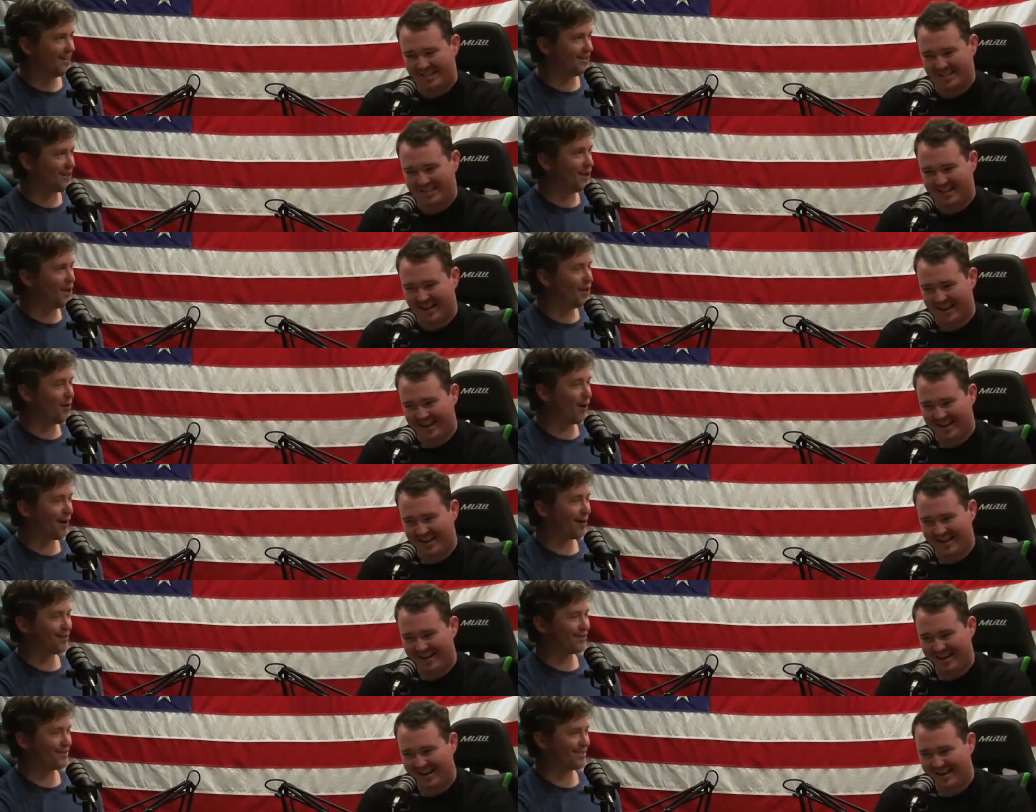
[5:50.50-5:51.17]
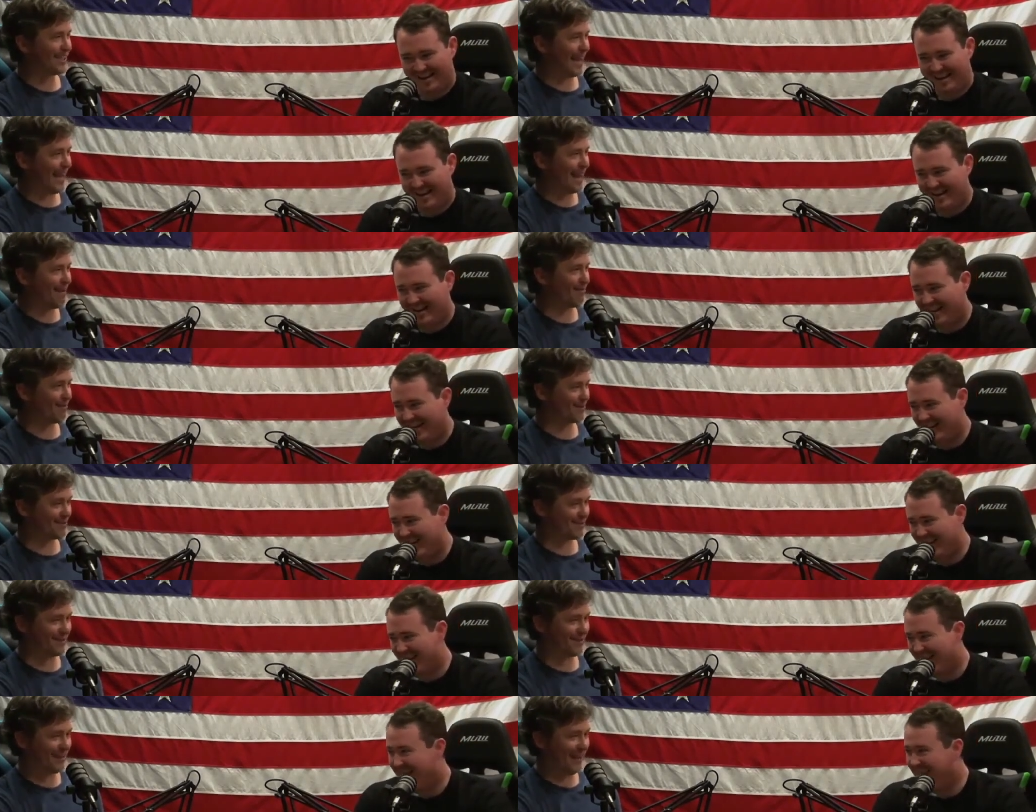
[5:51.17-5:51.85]
Speaker 1: Do you understand
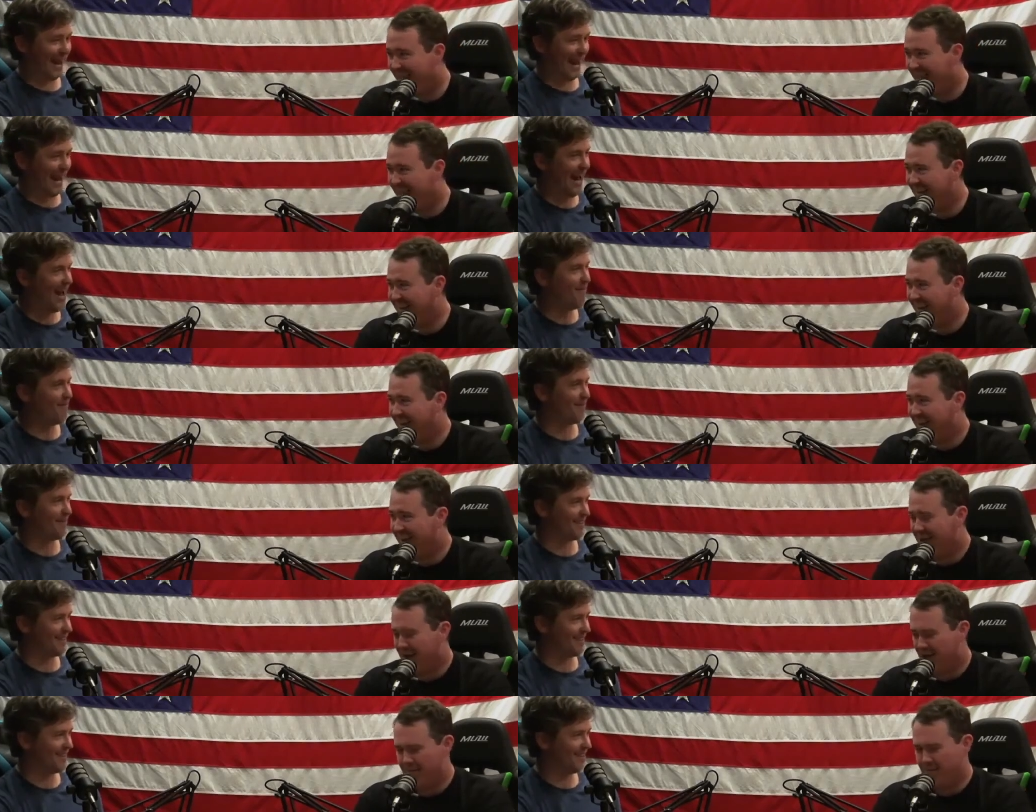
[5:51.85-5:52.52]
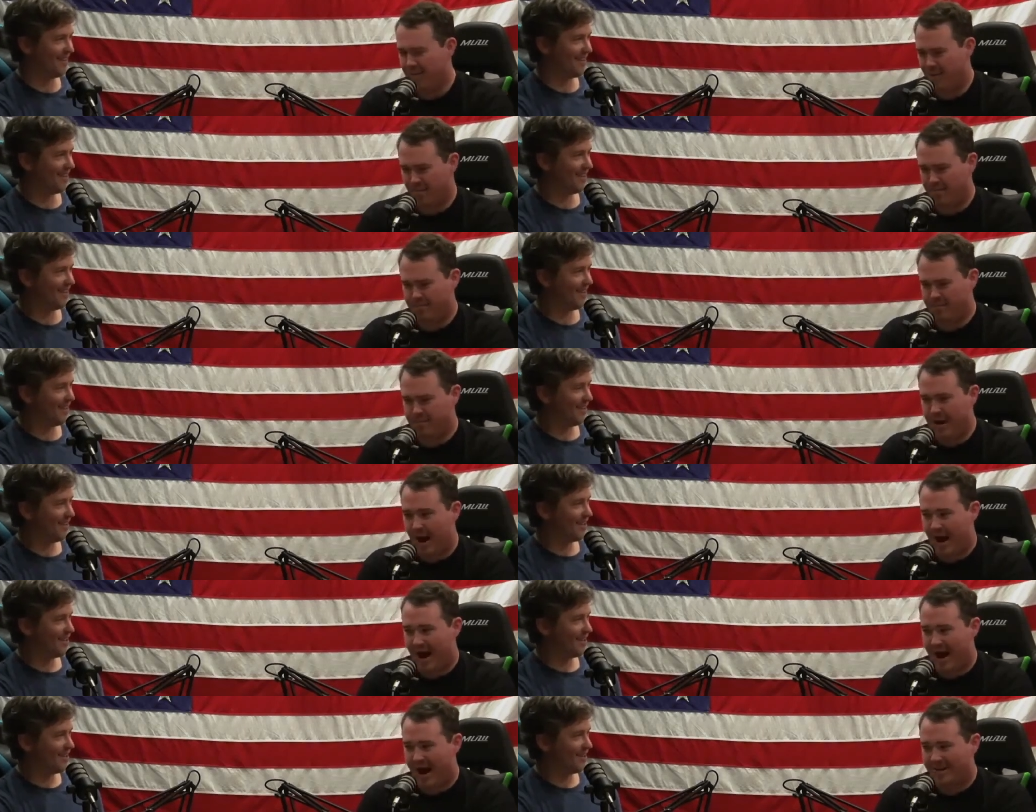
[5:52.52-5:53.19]
what's going to happen?
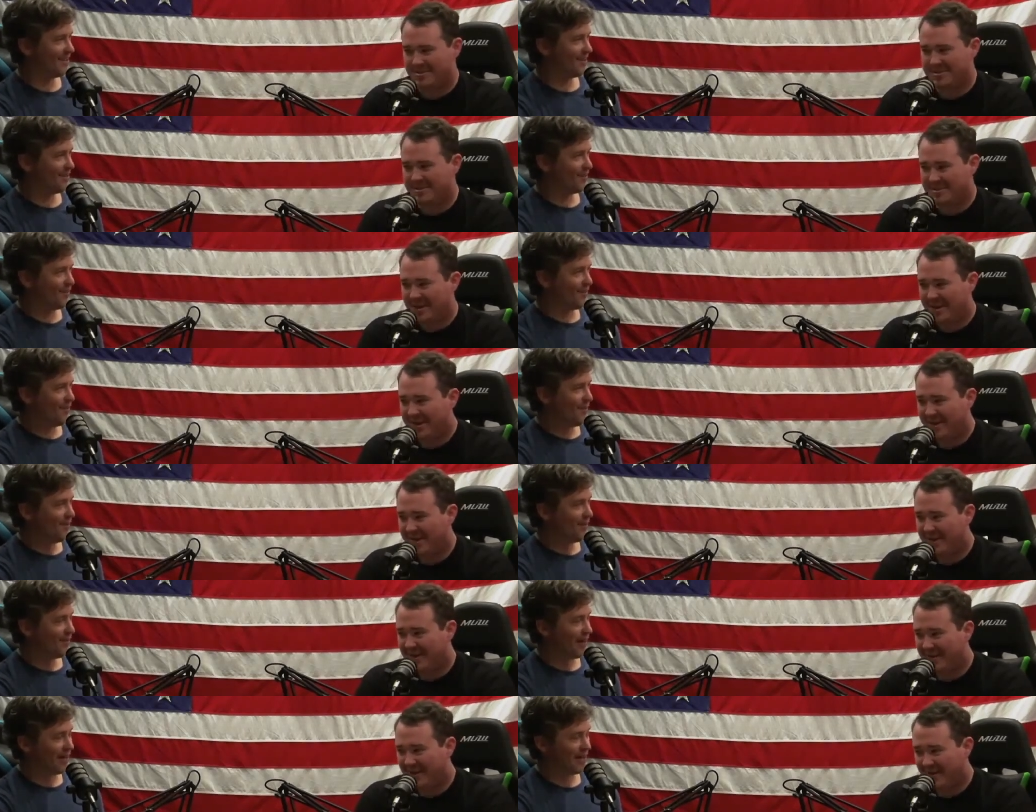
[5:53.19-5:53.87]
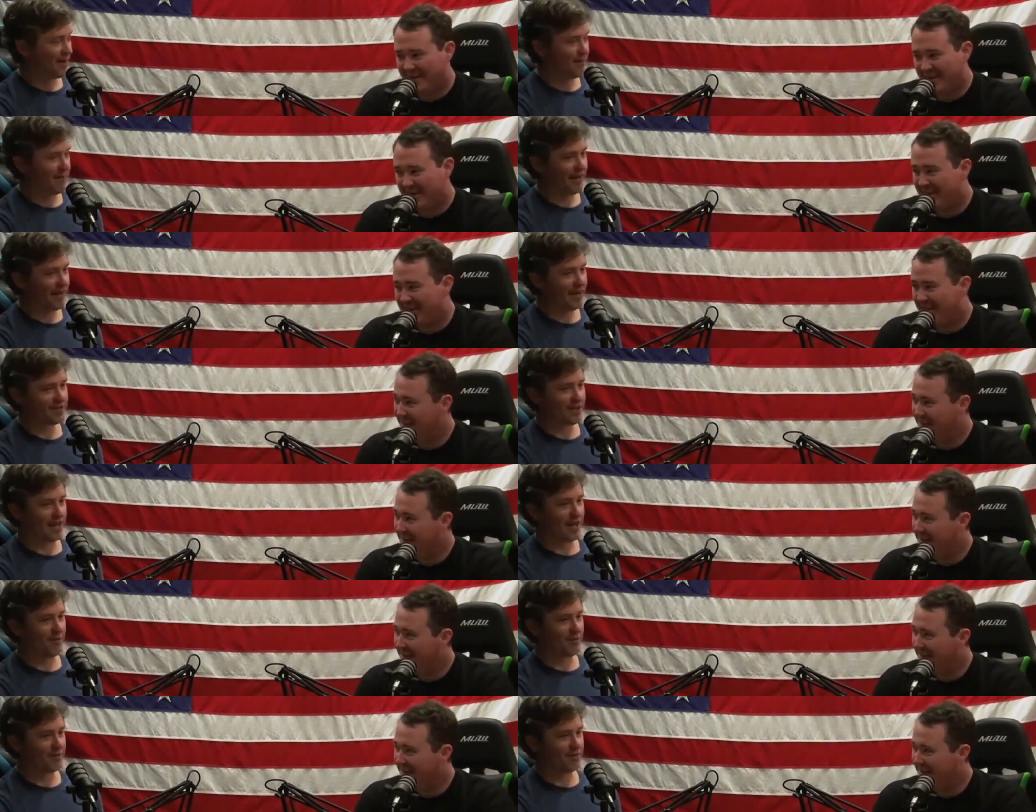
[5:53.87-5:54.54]
Yes. I mean, I guess
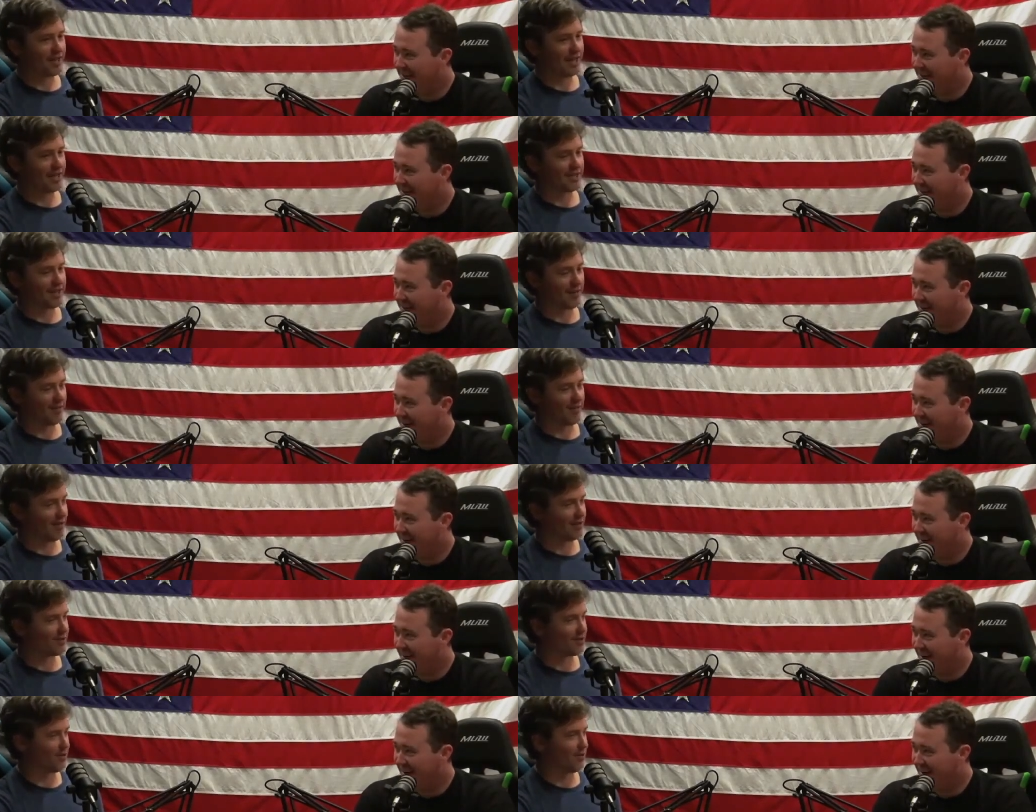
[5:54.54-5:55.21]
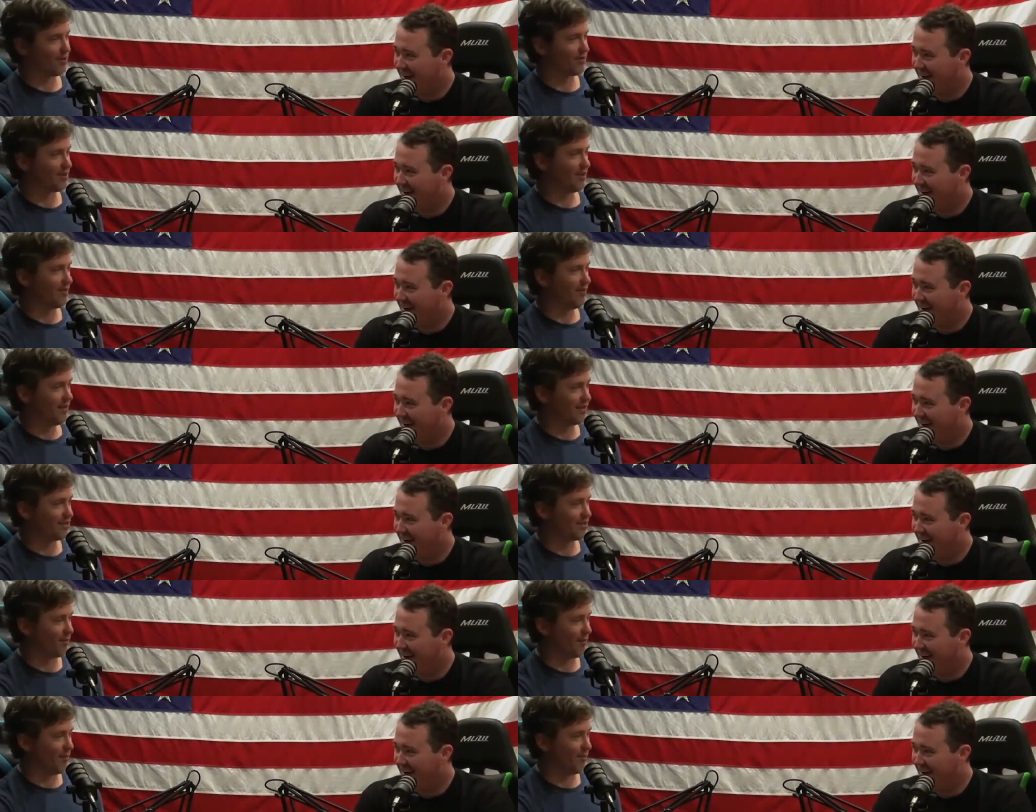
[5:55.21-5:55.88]
anyone takes that risk. You're on
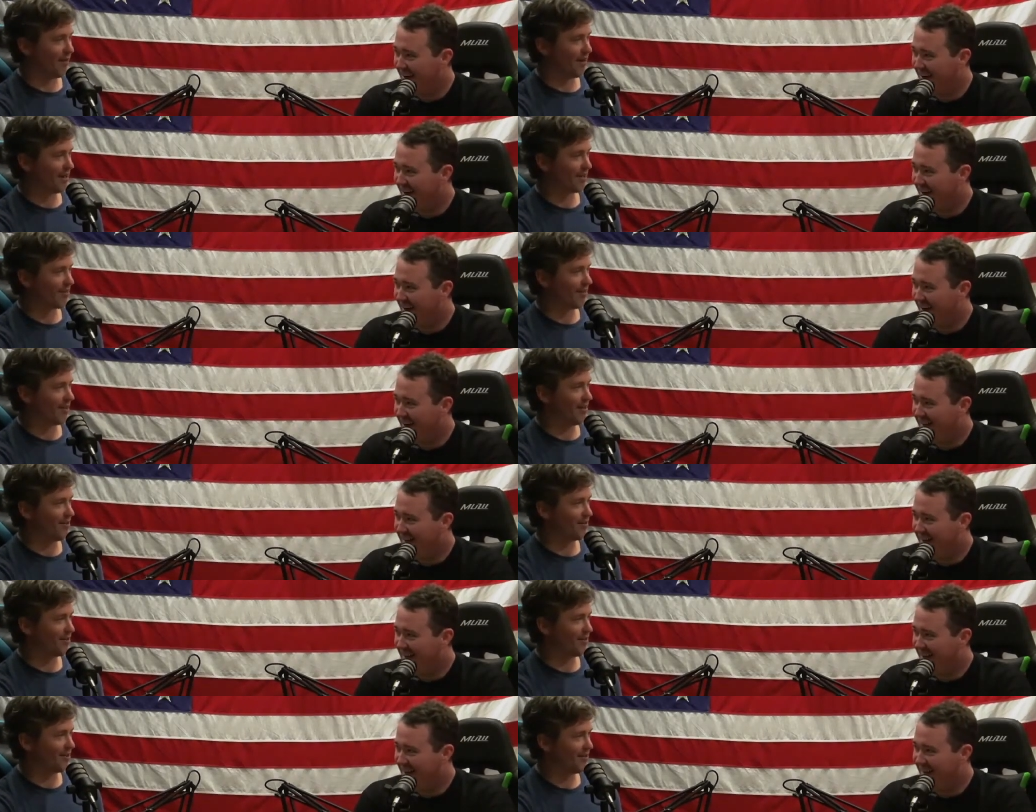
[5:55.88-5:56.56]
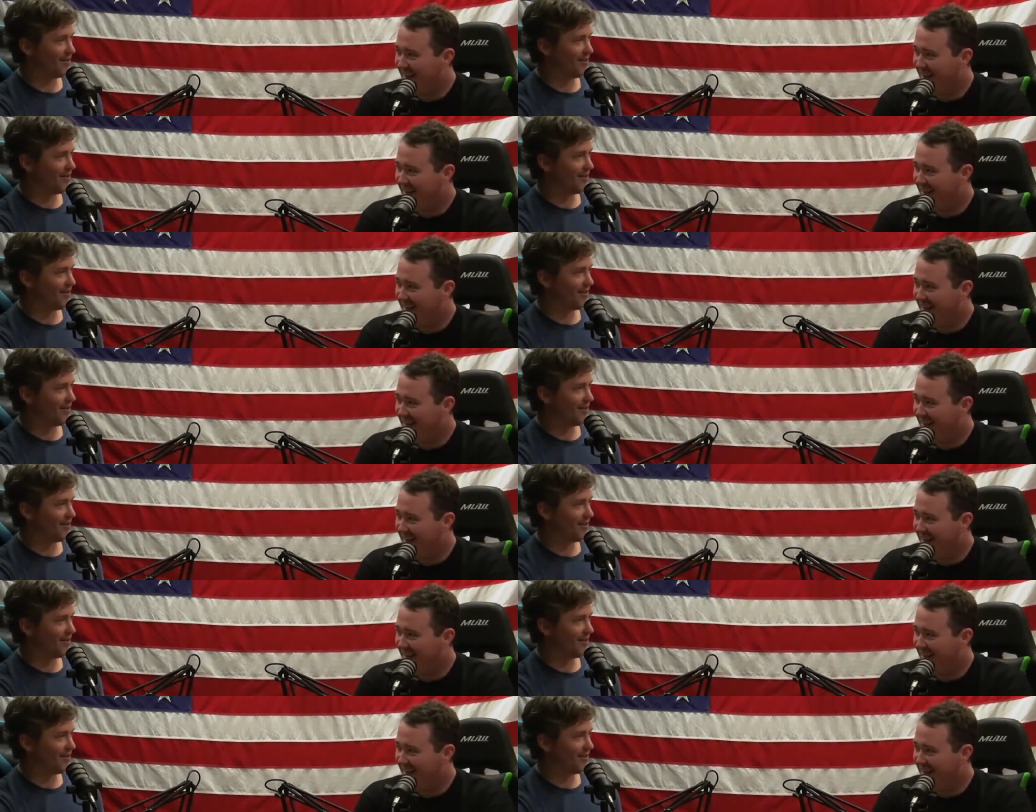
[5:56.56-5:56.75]
TV, someone might clown you.